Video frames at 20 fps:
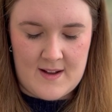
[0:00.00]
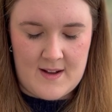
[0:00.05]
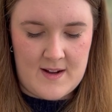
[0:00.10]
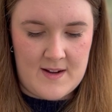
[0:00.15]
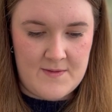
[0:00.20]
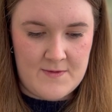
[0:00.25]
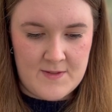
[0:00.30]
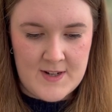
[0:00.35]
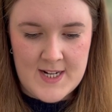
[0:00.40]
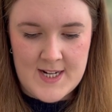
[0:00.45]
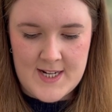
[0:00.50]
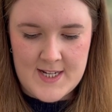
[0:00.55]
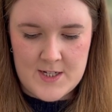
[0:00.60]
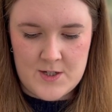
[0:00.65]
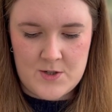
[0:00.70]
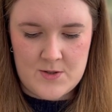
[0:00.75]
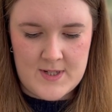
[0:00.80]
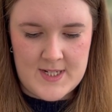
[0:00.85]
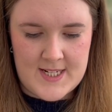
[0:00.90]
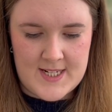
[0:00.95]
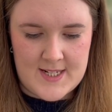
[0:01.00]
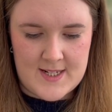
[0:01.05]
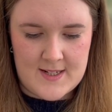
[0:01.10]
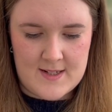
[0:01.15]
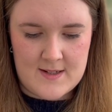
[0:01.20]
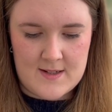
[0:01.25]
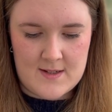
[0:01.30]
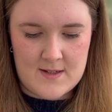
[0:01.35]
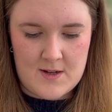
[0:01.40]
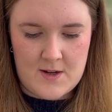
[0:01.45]
I've really enjoyed it,
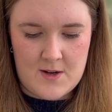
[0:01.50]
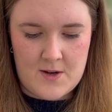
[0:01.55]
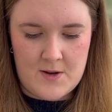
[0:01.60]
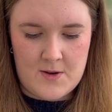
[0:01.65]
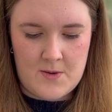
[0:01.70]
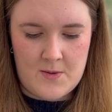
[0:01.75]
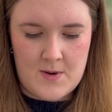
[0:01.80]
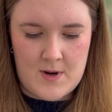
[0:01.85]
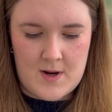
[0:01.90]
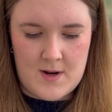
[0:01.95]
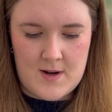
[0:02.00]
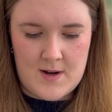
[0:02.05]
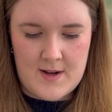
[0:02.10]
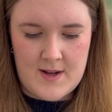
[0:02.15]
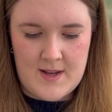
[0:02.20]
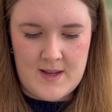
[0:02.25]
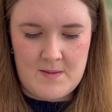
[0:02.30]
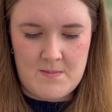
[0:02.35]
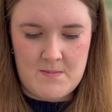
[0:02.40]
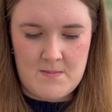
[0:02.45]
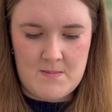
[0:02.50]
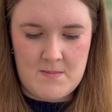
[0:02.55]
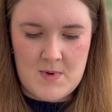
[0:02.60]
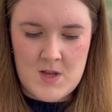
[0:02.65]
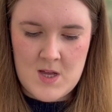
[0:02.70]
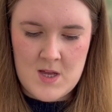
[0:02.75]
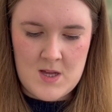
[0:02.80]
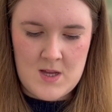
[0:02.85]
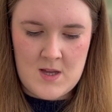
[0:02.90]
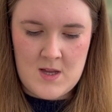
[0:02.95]
so I'm
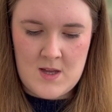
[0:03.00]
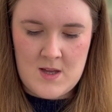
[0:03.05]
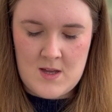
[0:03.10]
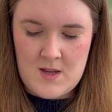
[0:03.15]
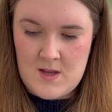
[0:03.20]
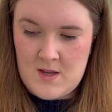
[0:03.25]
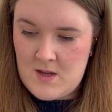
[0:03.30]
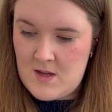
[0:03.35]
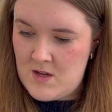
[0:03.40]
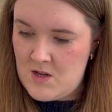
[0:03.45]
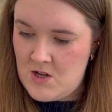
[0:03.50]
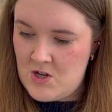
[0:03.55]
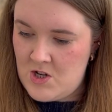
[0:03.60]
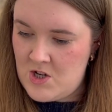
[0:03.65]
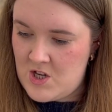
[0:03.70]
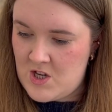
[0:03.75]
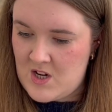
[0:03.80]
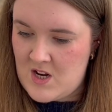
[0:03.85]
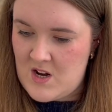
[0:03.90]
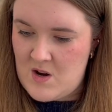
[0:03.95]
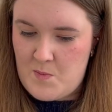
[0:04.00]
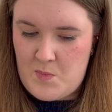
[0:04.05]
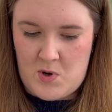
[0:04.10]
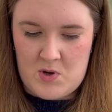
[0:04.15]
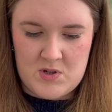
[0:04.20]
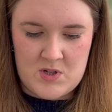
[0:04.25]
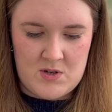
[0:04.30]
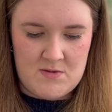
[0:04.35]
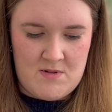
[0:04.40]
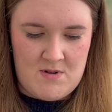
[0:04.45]
just gonna
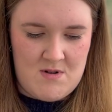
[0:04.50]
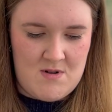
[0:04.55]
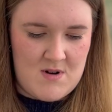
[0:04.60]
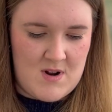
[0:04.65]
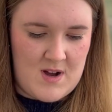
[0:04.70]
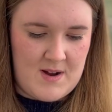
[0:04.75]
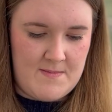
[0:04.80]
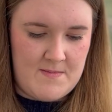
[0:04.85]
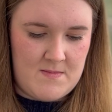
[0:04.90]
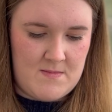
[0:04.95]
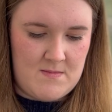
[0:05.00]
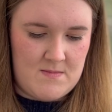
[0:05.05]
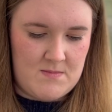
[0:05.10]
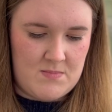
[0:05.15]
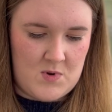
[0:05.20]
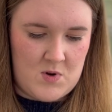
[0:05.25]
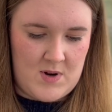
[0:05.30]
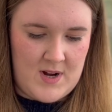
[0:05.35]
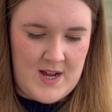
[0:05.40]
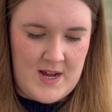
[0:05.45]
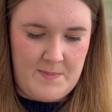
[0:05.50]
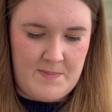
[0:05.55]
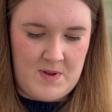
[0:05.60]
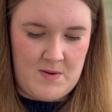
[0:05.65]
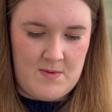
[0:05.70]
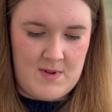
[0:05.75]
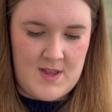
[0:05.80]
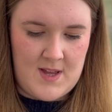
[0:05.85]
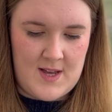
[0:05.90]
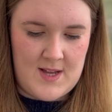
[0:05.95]
potter on. I'm quite happy
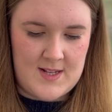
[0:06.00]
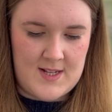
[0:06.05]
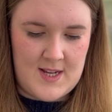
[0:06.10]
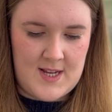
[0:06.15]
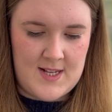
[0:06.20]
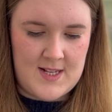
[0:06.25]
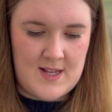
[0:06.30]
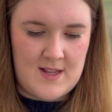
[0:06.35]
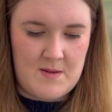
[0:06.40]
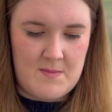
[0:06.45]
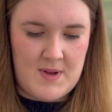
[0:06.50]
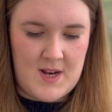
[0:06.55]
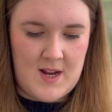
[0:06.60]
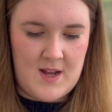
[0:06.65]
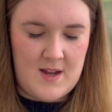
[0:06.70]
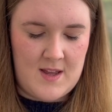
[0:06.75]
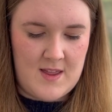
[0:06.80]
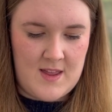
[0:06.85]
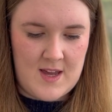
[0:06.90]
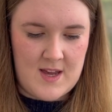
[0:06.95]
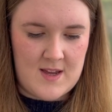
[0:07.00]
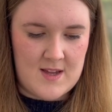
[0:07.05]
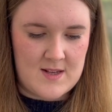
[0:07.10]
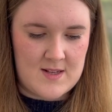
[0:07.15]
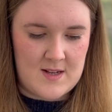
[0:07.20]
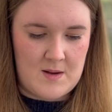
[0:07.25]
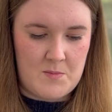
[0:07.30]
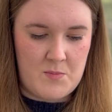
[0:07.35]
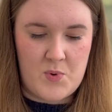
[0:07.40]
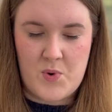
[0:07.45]
with it as it is at the minute. I think at
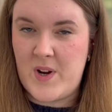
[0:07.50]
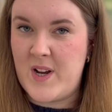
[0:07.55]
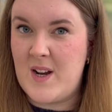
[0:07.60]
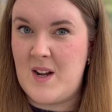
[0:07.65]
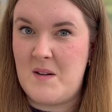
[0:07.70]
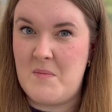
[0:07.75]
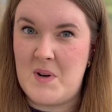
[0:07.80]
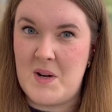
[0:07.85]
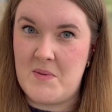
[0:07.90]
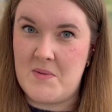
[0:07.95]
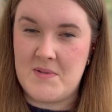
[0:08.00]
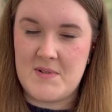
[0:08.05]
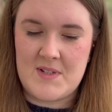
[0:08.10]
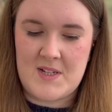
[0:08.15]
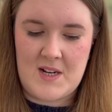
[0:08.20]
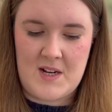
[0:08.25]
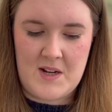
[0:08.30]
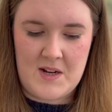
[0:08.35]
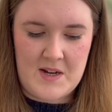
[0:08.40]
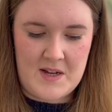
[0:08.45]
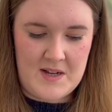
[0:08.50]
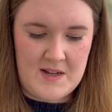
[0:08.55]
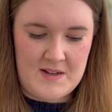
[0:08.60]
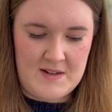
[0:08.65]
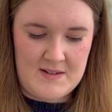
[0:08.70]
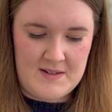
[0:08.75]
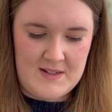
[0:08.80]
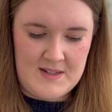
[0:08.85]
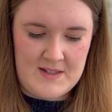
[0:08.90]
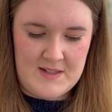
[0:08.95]
some point I might want to look at
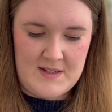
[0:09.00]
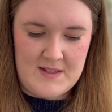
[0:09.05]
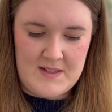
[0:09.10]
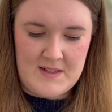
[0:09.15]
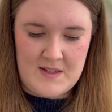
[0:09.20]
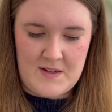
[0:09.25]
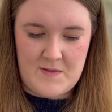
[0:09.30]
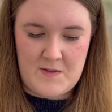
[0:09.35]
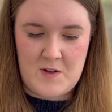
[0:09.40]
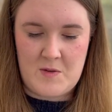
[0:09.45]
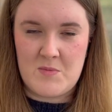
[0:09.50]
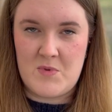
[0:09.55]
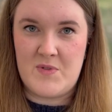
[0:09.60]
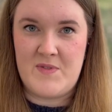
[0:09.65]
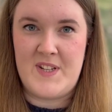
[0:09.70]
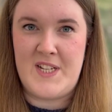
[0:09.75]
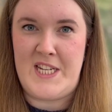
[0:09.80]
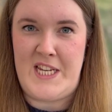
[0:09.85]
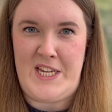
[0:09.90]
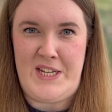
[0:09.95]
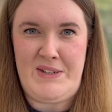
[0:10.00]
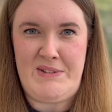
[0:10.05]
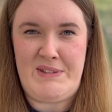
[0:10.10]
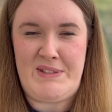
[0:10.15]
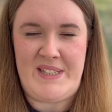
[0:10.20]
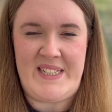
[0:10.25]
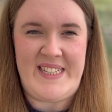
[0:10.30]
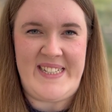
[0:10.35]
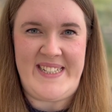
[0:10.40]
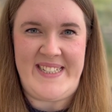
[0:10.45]
a few more
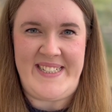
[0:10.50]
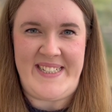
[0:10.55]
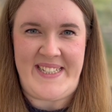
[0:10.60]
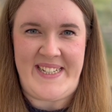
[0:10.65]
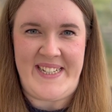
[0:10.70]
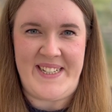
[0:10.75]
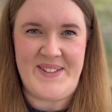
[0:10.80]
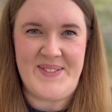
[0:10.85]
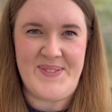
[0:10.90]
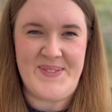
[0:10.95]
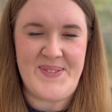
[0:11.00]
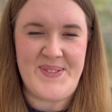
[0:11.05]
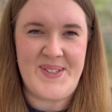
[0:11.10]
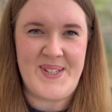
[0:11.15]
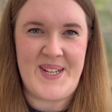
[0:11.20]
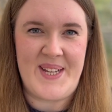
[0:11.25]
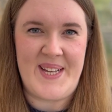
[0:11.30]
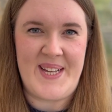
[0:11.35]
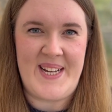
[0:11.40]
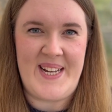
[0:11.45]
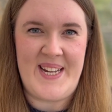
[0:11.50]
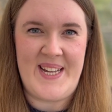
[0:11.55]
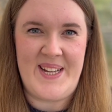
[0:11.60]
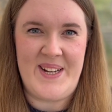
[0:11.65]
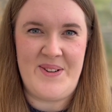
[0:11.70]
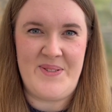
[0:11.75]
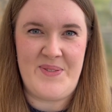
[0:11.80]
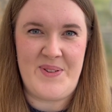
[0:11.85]
videos and learn